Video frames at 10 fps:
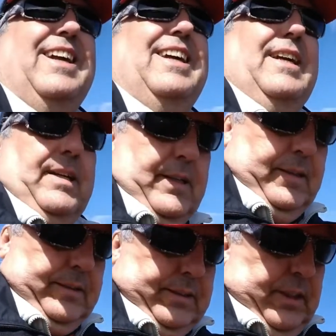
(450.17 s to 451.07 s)

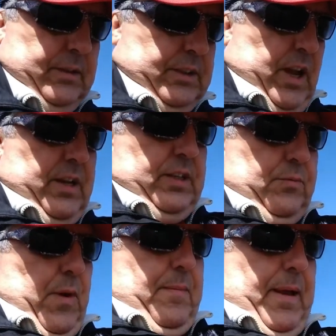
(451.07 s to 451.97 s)
so it's on
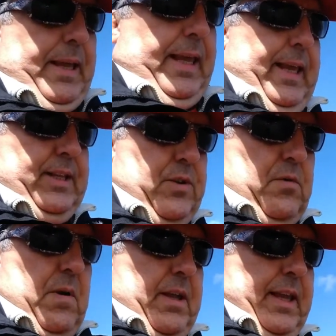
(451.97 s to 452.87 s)
its way back in, so I
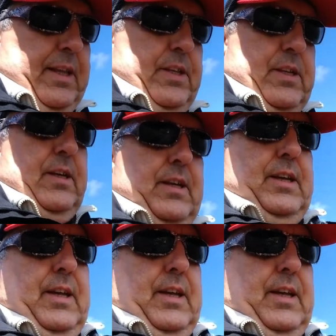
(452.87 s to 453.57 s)
might get a